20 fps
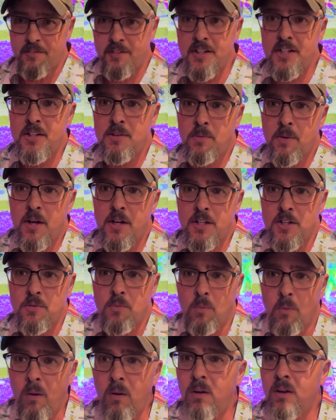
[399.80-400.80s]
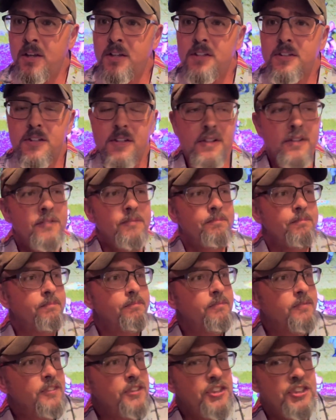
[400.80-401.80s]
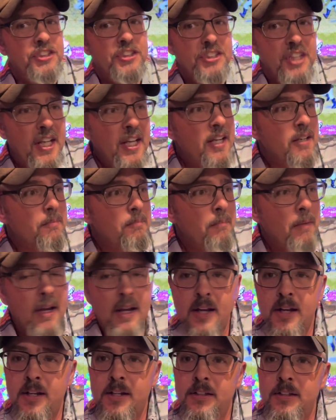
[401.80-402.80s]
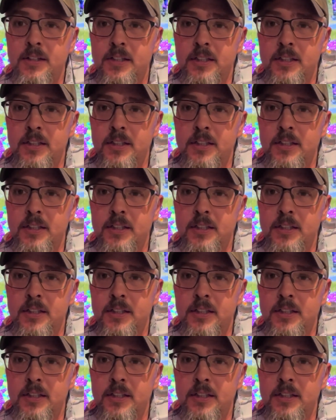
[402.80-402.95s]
anywhere you want. Shit, man.